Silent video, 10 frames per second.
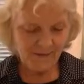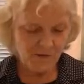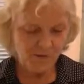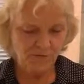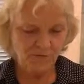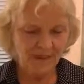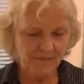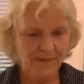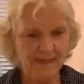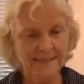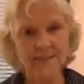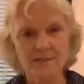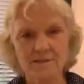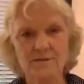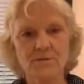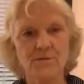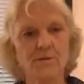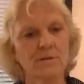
to have the light colors through